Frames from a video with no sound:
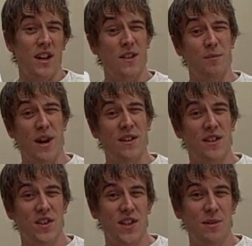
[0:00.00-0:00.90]
it's
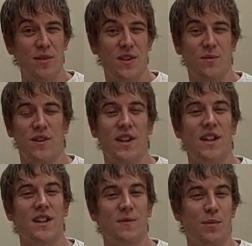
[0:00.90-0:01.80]
about the cheapest one,
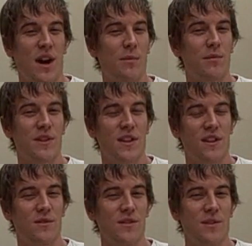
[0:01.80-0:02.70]
and it's probably
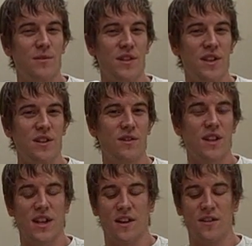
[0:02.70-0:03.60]
the only one that you
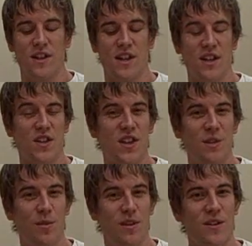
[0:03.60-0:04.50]
can count on getting
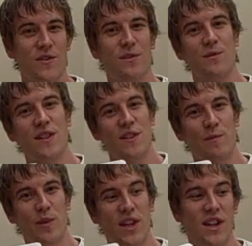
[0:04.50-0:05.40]
cheaper. The
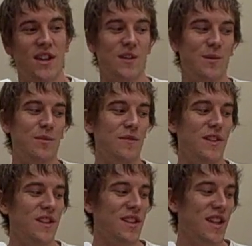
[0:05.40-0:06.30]
reason being, as we move
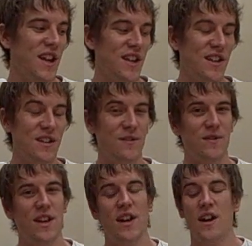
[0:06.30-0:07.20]
into the
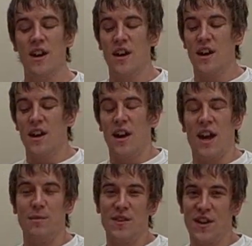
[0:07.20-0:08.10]
negatives,
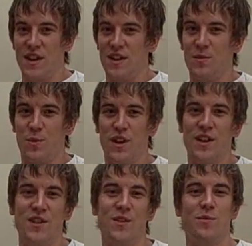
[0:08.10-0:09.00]
Amazon is
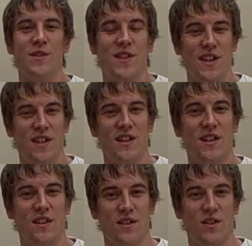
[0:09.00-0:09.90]

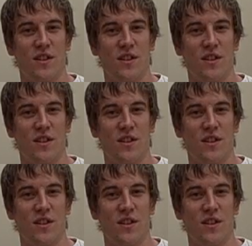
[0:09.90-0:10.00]
100%